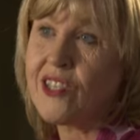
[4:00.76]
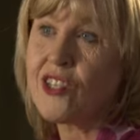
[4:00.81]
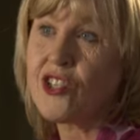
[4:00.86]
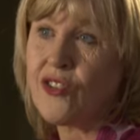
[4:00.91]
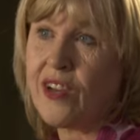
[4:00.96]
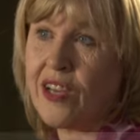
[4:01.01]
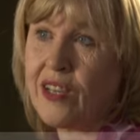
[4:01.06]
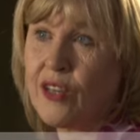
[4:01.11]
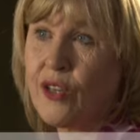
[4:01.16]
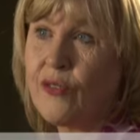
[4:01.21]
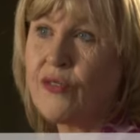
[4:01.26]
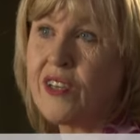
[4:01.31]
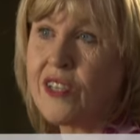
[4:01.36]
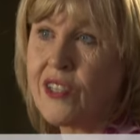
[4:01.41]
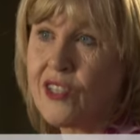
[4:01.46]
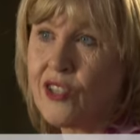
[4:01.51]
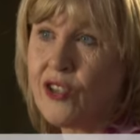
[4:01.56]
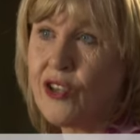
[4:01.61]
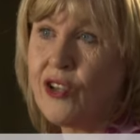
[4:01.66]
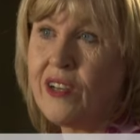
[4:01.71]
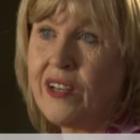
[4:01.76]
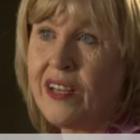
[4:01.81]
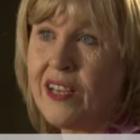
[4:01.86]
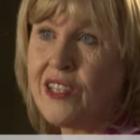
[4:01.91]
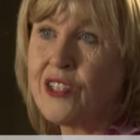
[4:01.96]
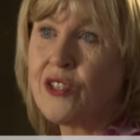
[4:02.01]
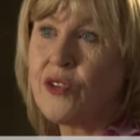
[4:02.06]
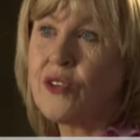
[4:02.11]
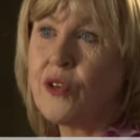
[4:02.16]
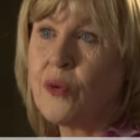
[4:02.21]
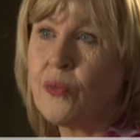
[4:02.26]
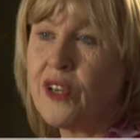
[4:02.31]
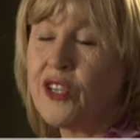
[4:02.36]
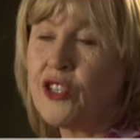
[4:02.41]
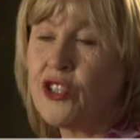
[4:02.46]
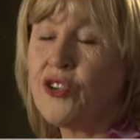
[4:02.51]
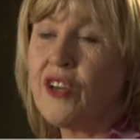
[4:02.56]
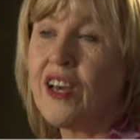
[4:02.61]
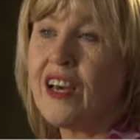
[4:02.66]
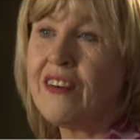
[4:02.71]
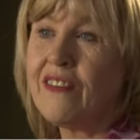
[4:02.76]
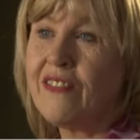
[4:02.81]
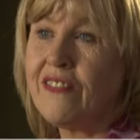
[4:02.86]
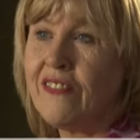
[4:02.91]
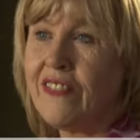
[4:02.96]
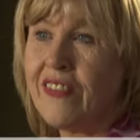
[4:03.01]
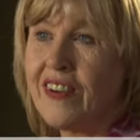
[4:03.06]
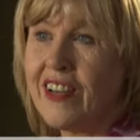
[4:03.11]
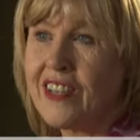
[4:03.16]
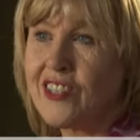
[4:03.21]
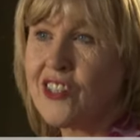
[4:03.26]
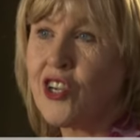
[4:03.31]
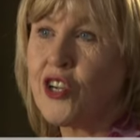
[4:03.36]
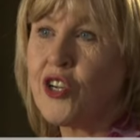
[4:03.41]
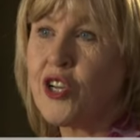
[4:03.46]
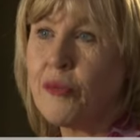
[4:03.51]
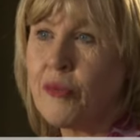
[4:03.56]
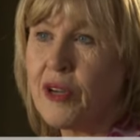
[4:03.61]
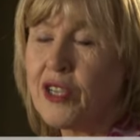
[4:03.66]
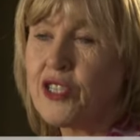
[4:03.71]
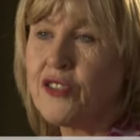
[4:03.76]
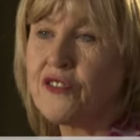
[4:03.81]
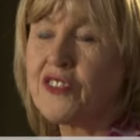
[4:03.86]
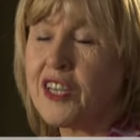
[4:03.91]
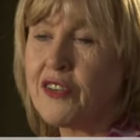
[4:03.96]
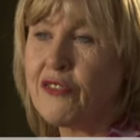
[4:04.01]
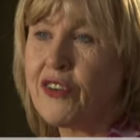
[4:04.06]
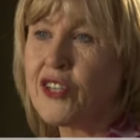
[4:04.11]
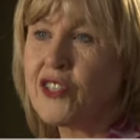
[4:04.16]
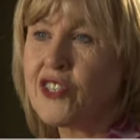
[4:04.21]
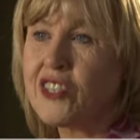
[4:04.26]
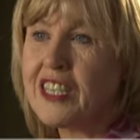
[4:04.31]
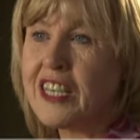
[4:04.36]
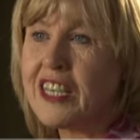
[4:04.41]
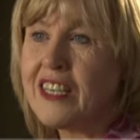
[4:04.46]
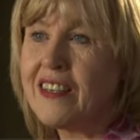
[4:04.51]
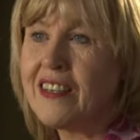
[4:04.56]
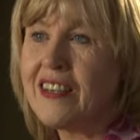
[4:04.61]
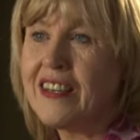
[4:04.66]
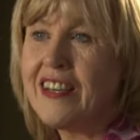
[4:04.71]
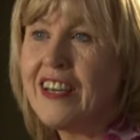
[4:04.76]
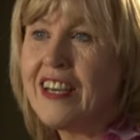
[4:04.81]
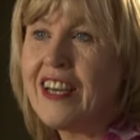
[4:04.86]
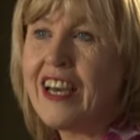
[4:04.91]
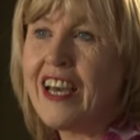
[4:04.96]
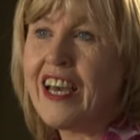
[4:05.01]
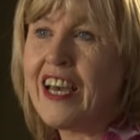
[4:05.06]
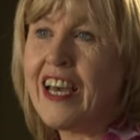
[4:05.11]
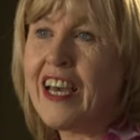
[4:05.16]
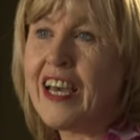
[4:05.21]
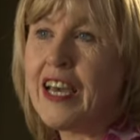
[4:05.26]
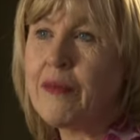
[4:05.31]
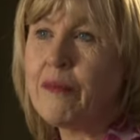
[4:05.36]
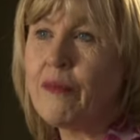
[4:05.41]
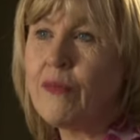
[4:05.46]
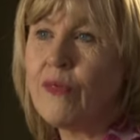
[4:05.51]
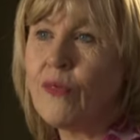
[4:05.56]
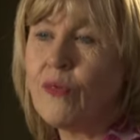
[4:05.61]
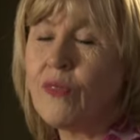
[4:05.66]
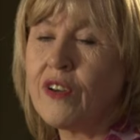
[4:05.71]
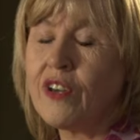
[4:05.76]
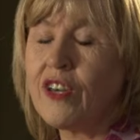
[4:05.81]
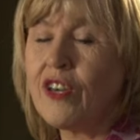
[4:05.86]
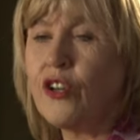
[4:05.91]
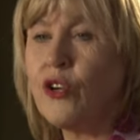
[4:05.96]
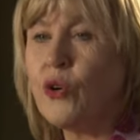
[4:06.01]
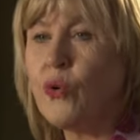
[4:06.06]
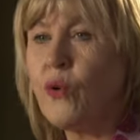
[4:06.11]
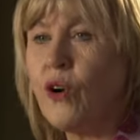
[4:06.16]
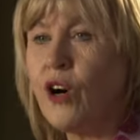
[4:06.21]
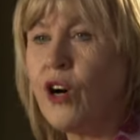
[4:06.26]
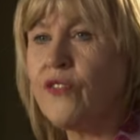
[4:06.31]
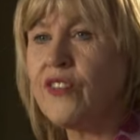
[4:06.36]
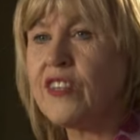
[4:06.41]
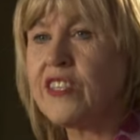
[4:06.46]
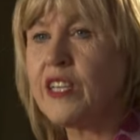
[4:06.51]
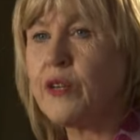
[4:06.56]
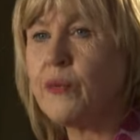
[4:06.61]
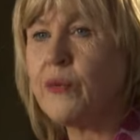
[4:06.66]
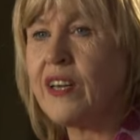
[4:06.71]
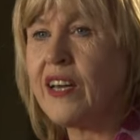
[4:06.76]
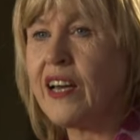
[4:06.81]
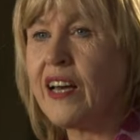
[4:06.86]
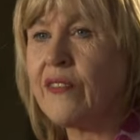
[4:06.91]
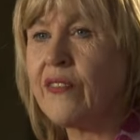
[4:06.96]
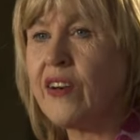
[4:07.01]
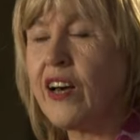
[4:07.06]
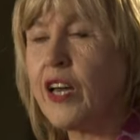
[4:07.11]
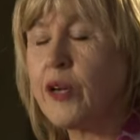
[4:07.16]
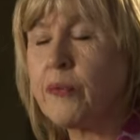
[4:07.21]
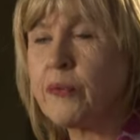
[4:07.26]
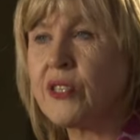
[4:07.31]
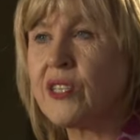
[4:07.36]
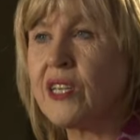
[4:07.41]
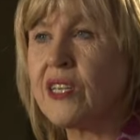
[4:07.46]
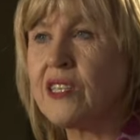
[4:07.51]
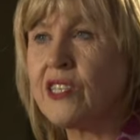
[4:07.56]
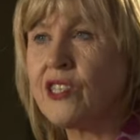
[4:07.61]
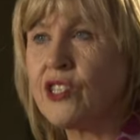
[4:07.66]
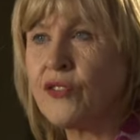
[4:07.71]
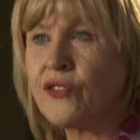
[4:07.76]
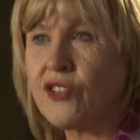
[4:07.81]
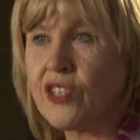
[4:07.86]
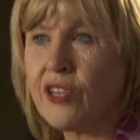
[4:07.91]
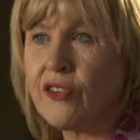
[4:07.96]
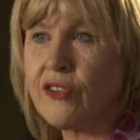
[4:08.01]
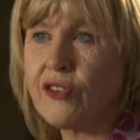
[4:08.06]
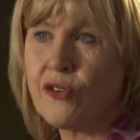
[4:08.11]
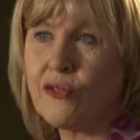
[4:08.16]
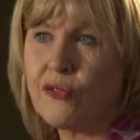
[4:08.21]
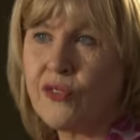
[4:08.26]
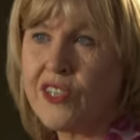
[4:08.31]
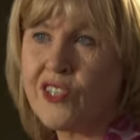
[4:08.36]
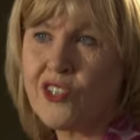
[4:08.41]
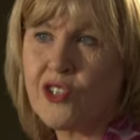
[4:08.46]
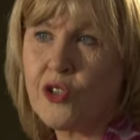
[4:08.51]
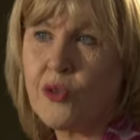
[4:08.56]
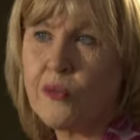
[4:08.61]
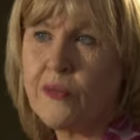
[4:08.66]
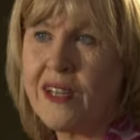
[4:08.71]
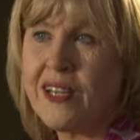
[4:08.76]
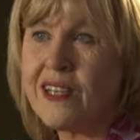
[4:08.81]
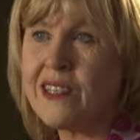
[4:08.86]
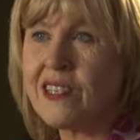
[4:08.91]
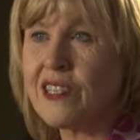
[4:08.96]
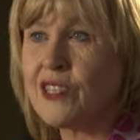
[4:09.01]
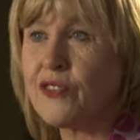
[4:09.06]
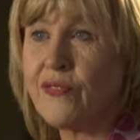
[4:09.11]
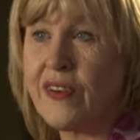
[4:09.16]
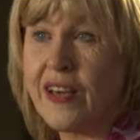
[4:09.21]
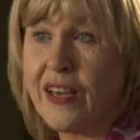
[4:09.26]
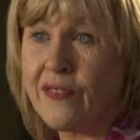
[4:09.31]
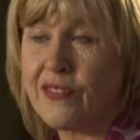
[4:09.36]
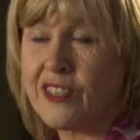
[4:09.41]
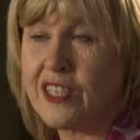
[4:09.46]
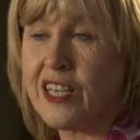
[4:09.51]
the strength of this school is that we do have a certain amount of diversity. You know, obviously we have a high percentage of children in free school meals. It's 5